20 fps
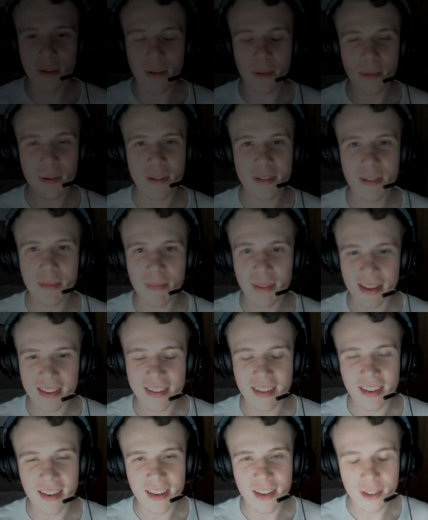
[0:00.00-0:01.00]
welcome back
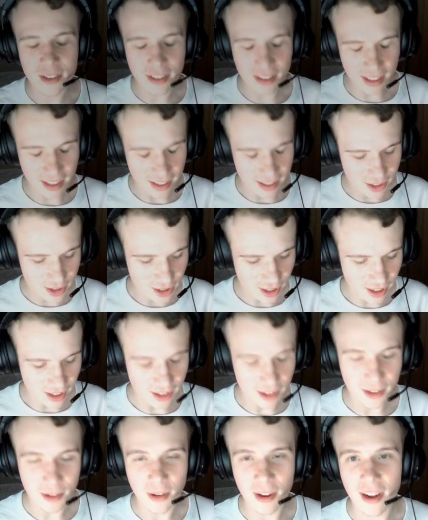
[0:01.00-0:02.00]
to the Lucanator
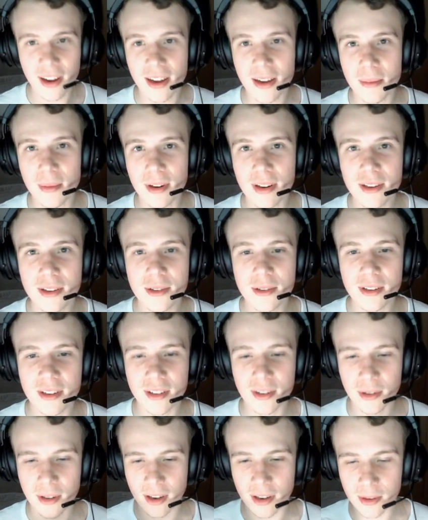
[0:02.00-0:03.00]
channel. I am Luke,
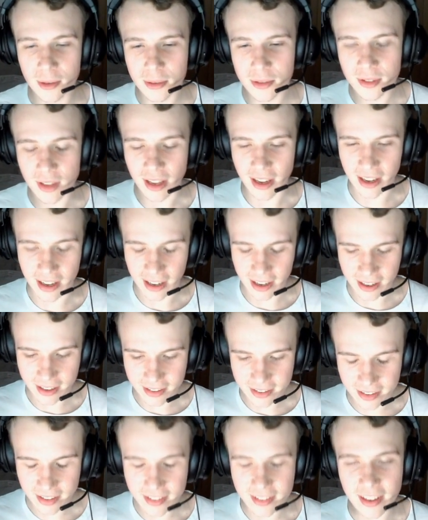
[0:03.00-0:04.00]
your host,
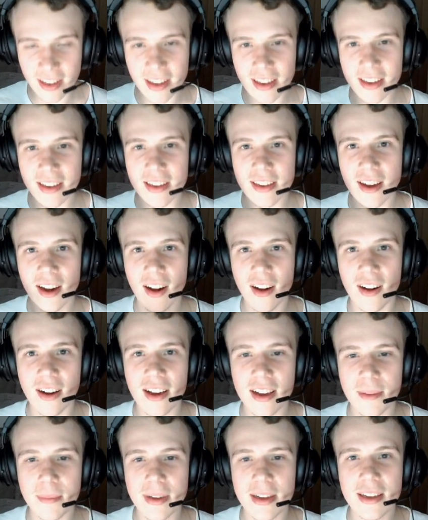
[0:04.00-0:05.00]
and today
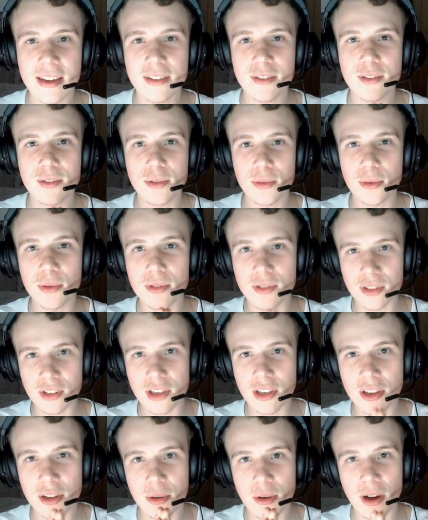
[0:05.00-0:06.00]
I am here to talk to
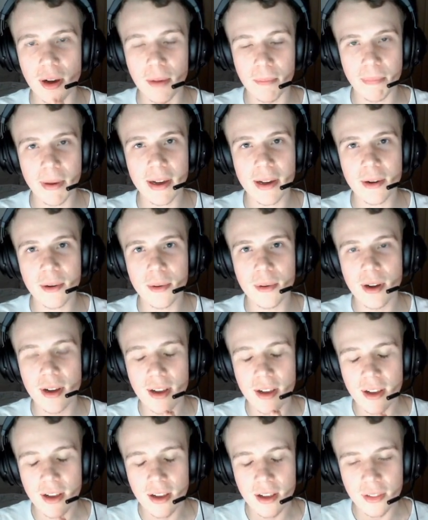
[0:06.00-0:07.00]
you about
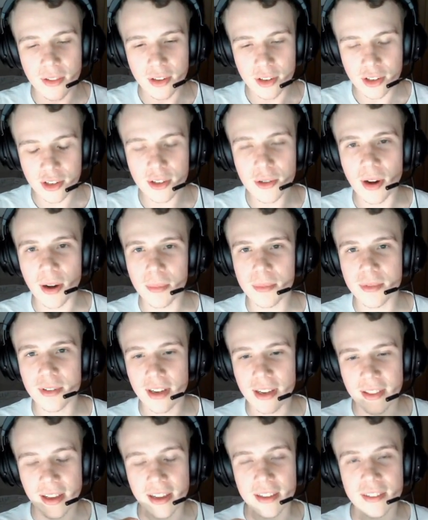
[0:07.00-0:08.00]
the new
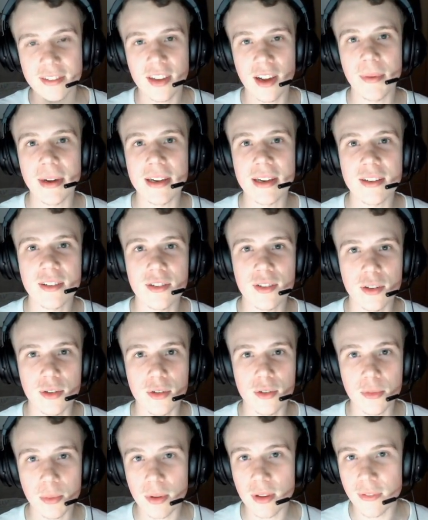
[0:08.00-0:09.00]
update that is coming to
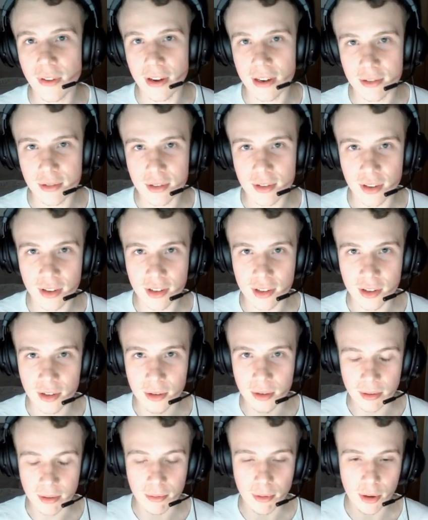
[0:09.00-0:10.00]
Smoothie Factory
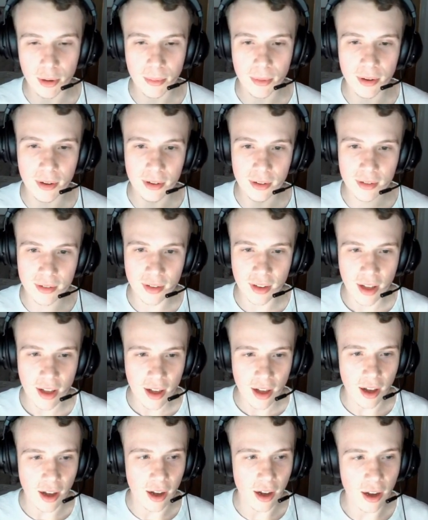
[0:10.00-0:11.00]
Tycoon in Roblox,
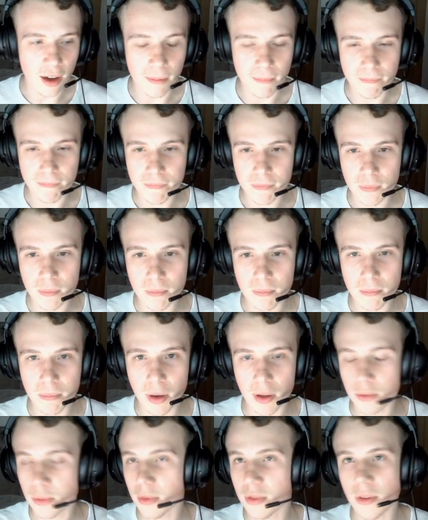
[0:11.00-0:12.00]

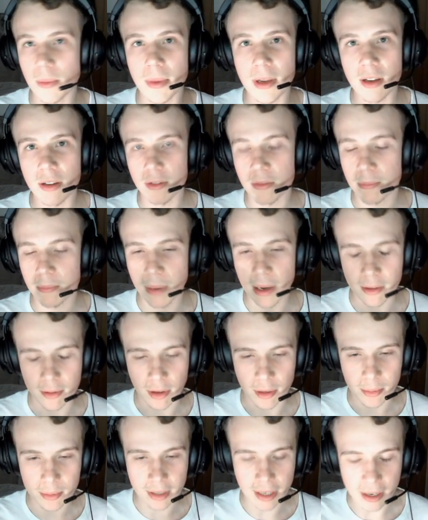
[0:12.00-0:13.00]
plus with a bit of
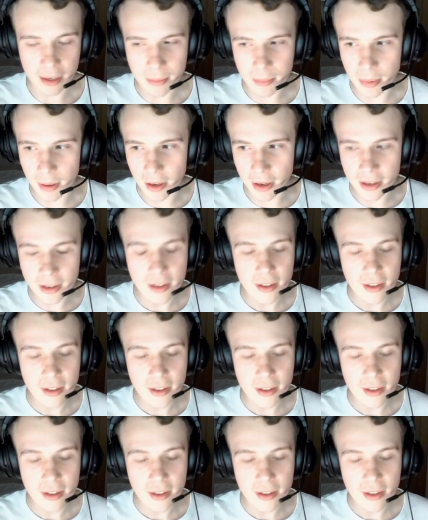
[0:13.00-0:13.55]
background gameplay.